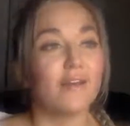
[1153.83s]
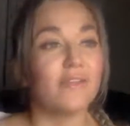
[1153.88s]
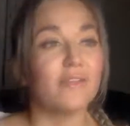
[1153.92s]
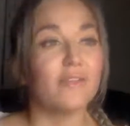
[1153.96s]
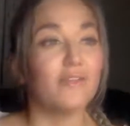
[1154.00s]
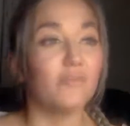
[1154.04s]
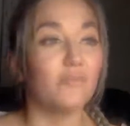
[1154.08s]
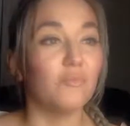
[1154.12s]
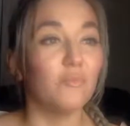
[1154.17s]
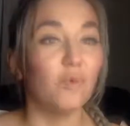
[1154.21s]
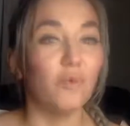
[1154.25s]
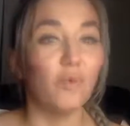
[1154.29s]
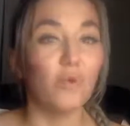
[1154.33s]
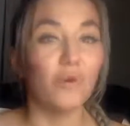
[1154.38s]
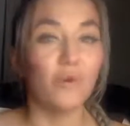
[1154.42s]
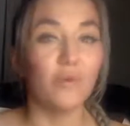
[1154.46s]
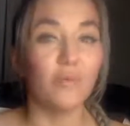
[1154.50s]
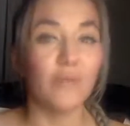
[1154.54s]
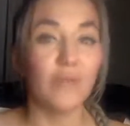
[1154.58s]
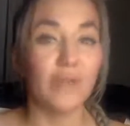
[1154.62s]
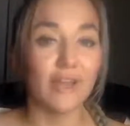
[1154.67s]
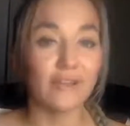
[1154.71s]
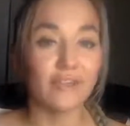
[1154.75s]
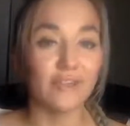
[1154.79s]
the more
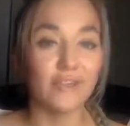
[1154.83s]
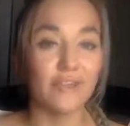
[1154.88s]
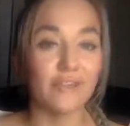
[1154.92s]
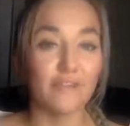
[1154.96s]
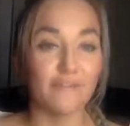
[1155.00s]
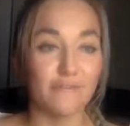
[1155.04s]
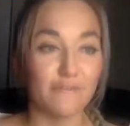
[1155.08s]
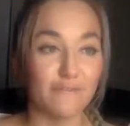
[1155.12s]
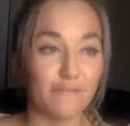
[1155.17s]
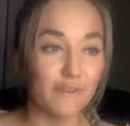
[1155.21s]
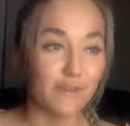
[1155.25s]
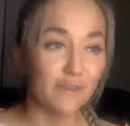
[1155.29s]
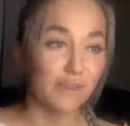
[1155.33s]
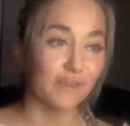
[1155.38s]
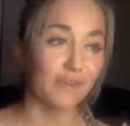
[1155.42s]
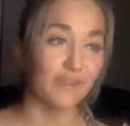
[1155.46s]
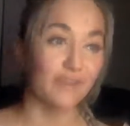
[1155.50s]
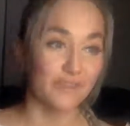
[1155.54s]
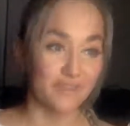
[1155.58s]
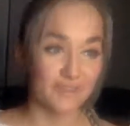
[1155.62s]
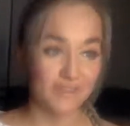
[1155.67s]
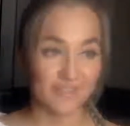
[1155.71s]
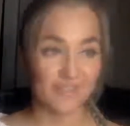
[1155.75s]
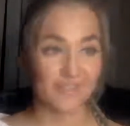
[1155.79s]
we actually
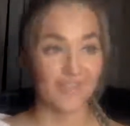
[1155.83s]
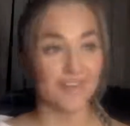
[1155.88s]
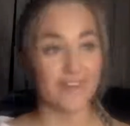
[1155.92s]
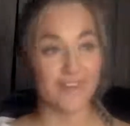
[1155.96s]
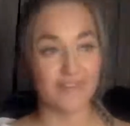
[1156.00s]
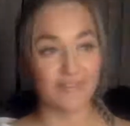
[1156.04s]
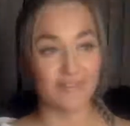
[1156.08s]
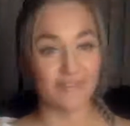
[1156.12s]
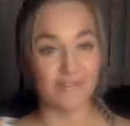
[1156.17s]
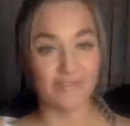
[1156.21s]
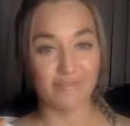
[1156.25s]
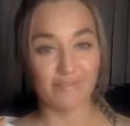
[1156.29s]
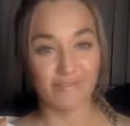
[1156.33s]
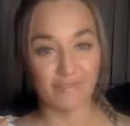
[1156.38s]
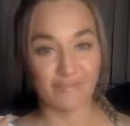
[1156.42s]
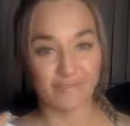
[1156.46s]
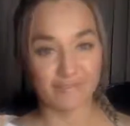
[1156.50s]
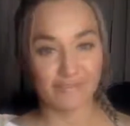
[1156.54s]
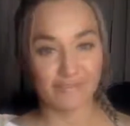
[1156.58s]
feel this life,